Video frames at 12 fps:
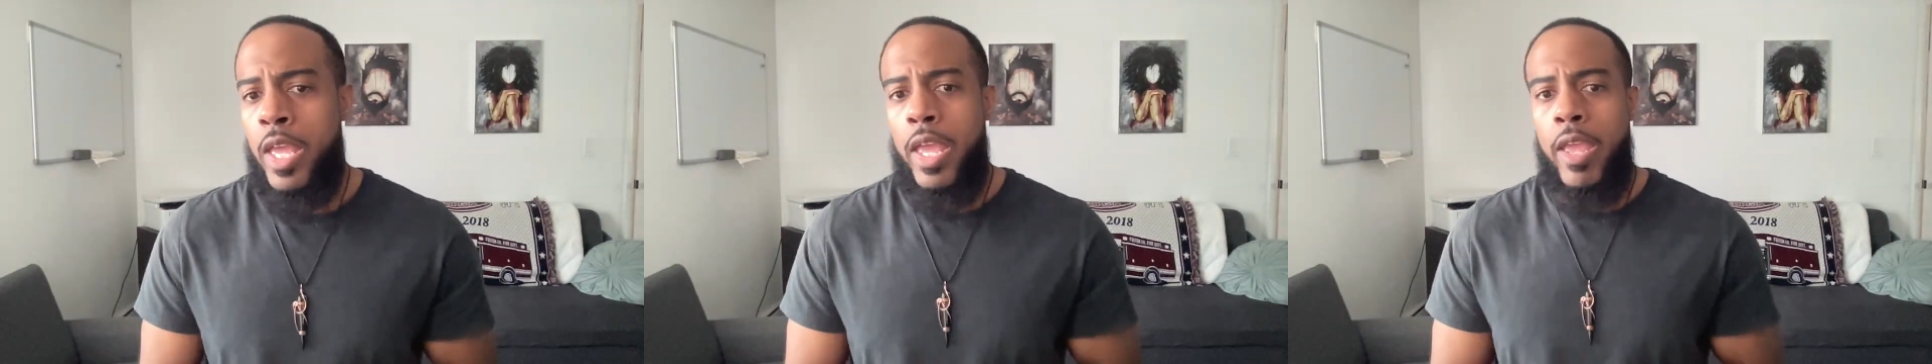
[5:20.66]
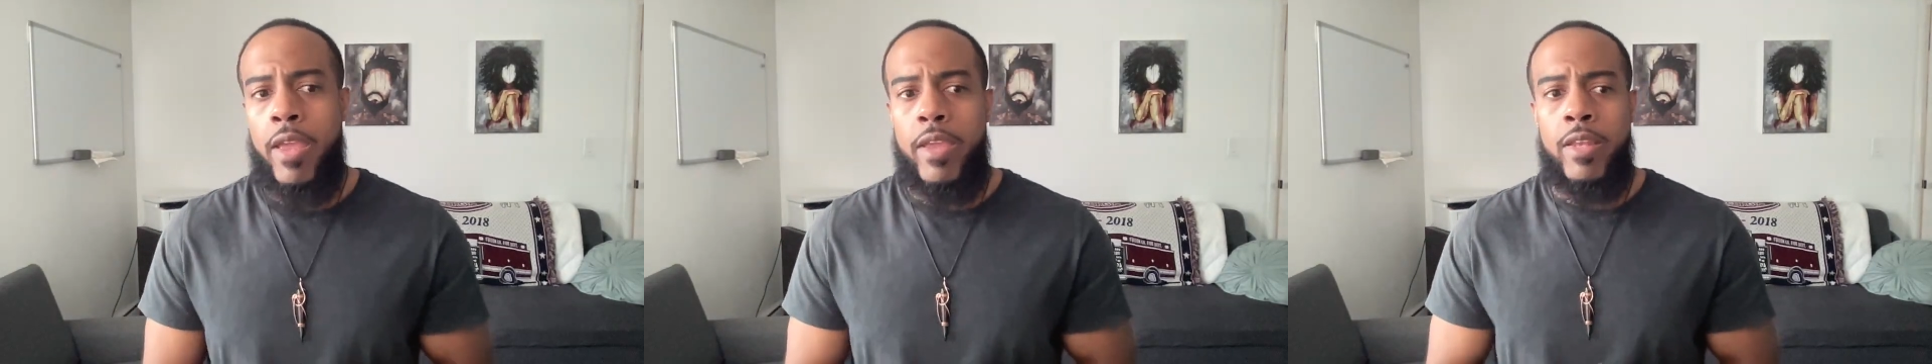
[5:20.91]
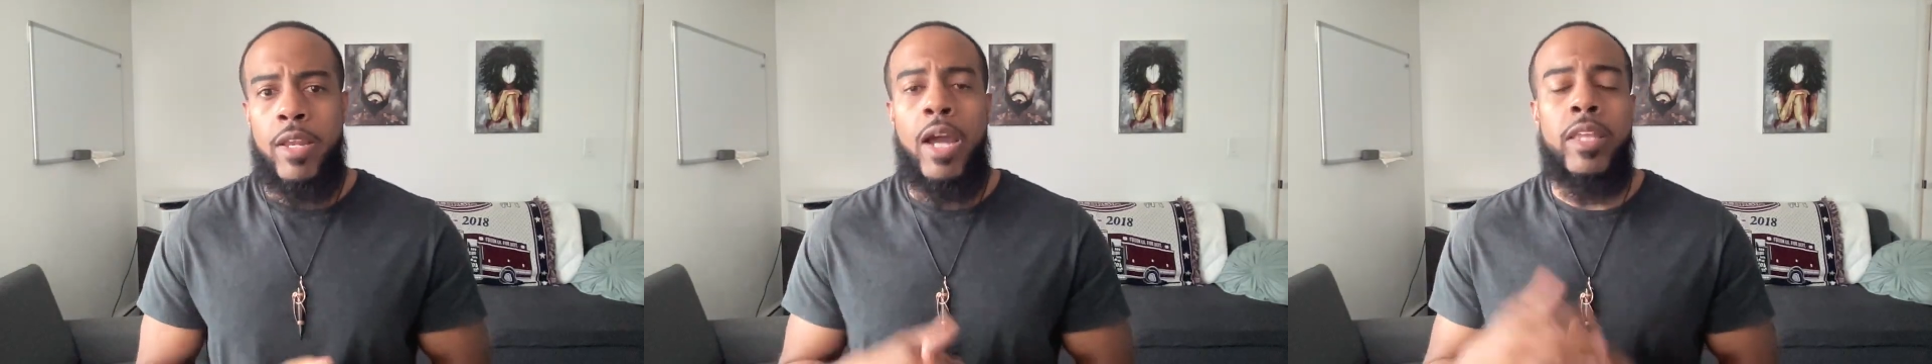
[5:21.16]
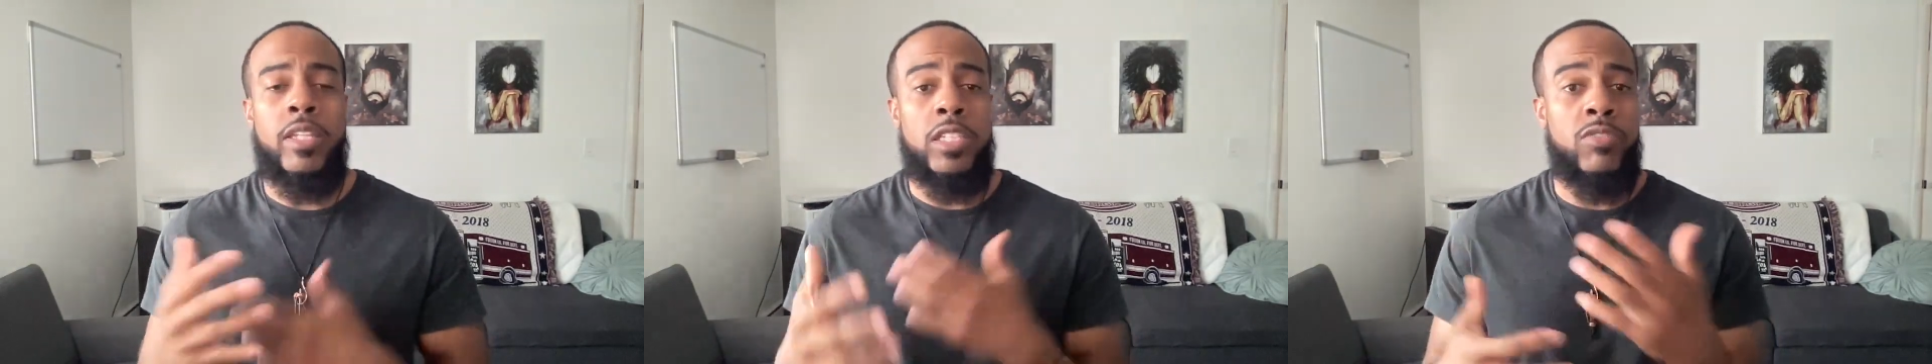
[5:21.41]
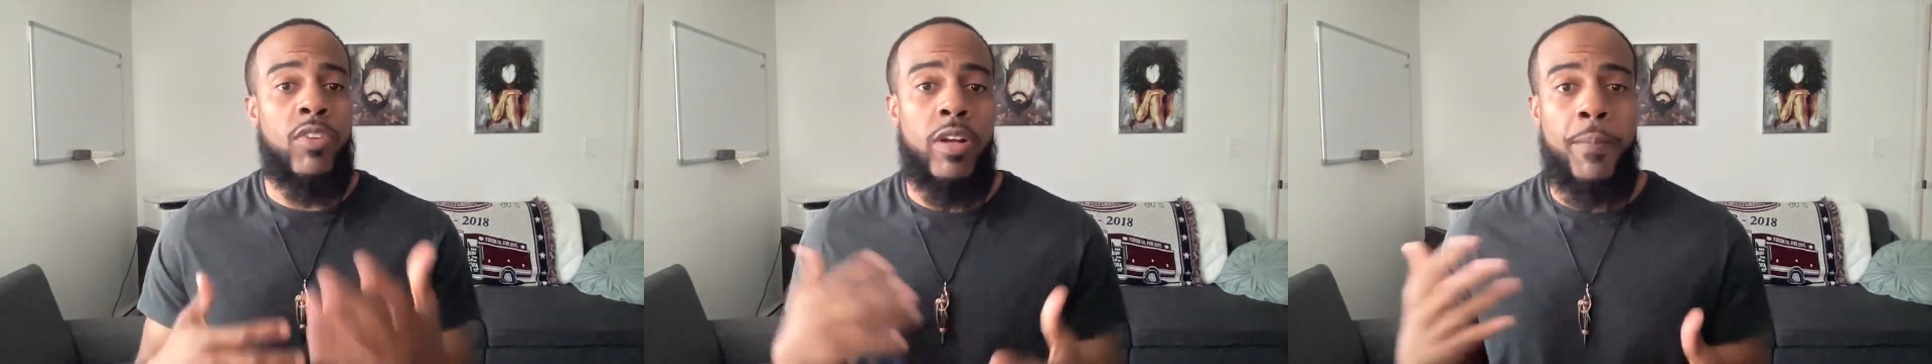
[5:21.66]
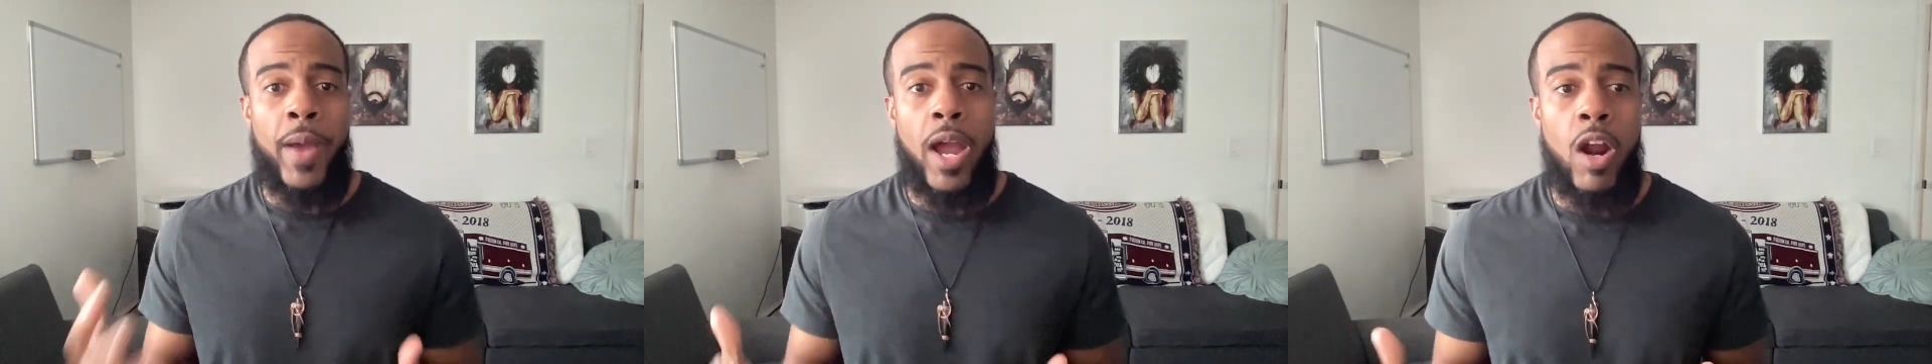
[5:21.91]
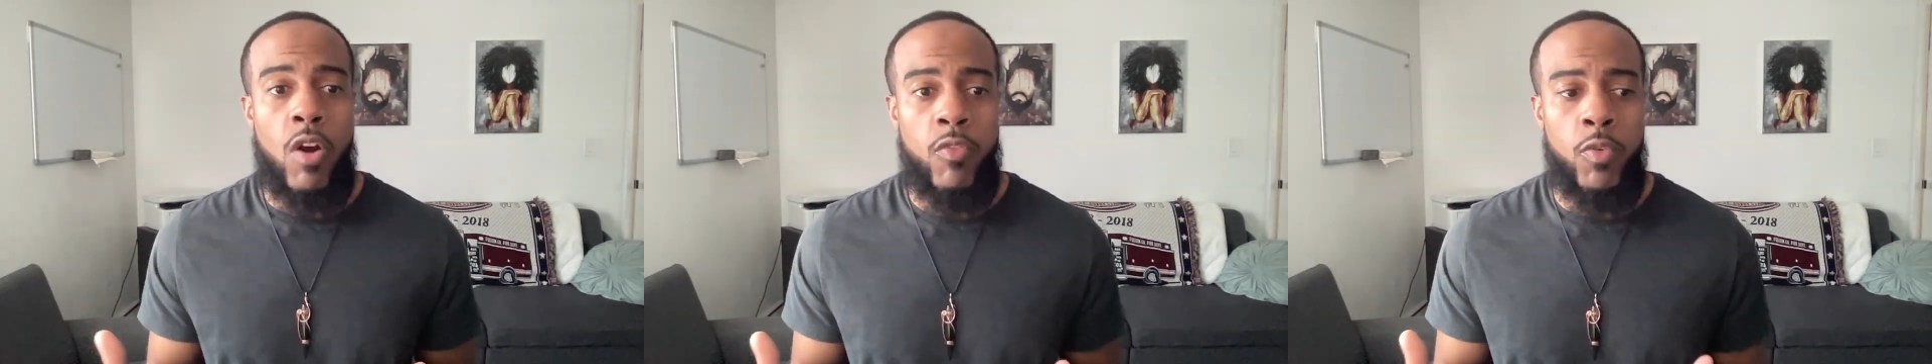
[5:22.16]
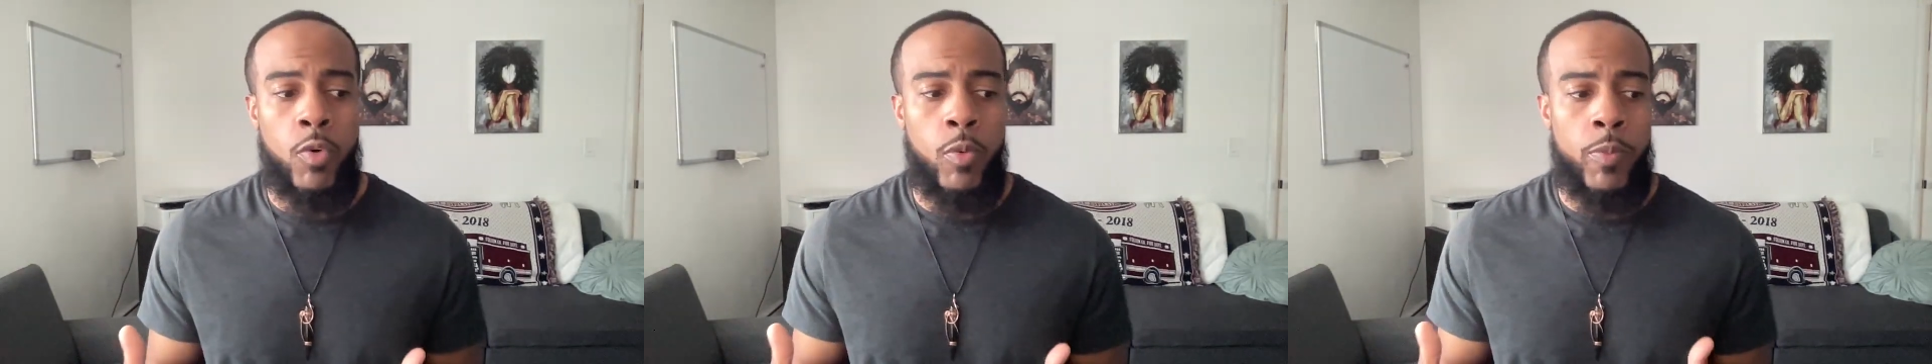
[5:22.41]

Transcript: And I think it's very powerful